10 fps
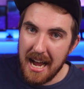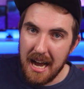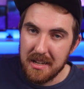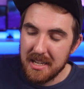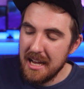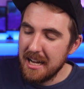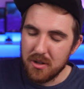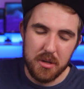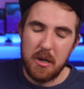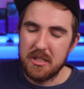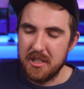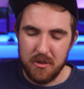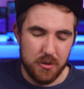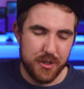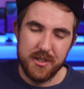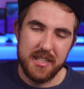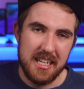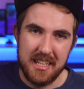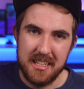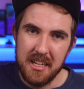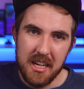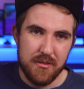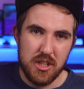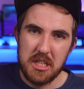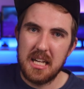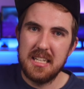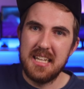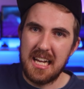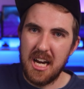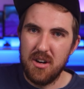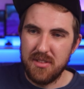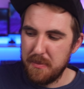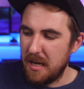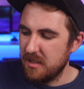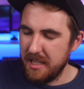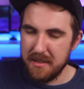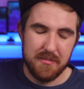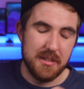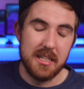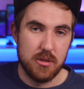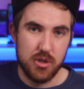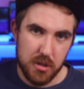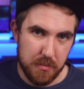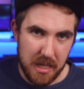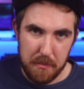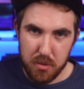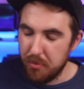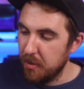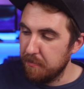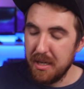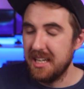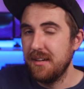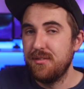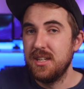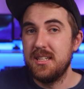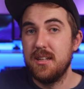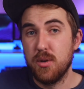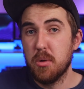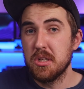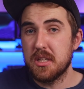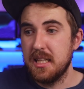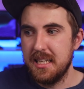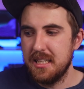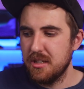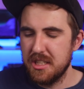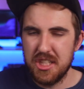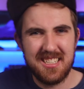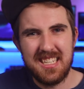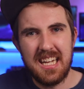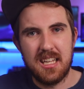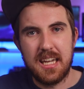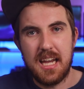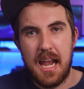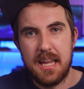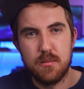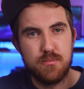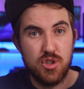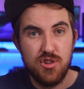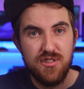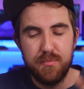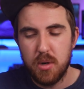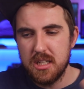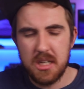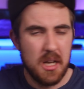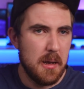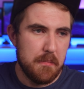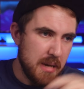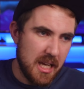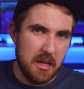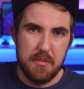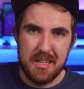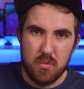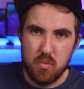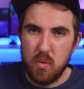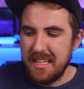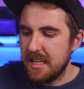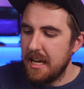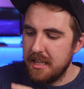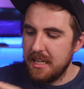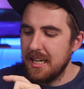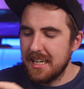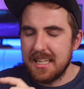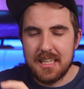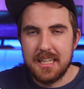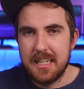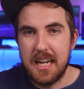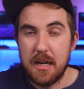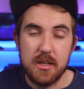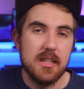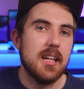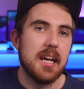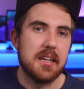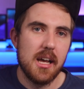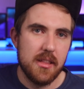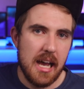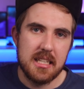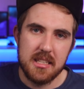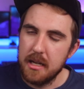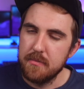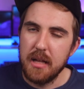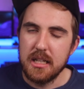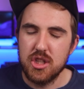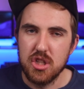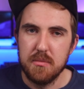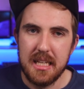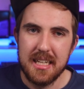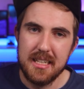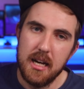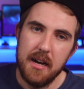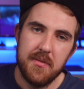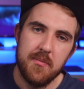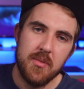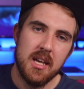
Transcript: it out. Cooler Master also states that if you just take care of the mouse, then that shouldn't be a problem. But if it if you want to clean, you can just take like a, a toothbrush, make it a bit wet, and then clean it out like that, and that should be enough.